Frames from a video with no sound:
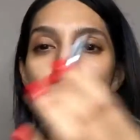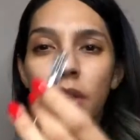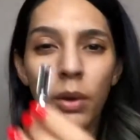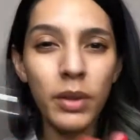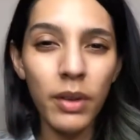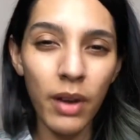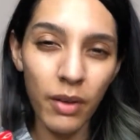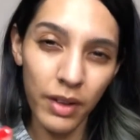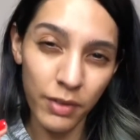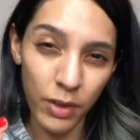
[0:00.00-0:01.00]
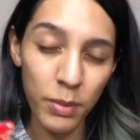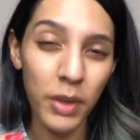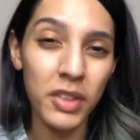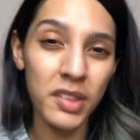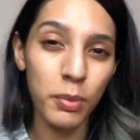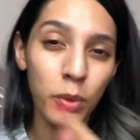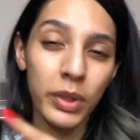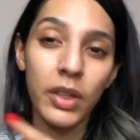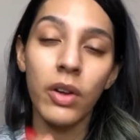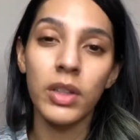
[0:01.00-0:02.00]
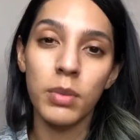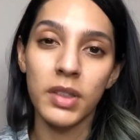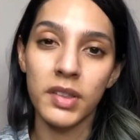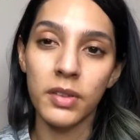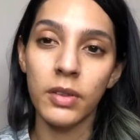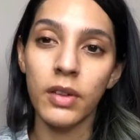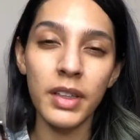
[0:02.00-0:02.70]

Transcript: Don't know how I feel about the spoolie on the pencil.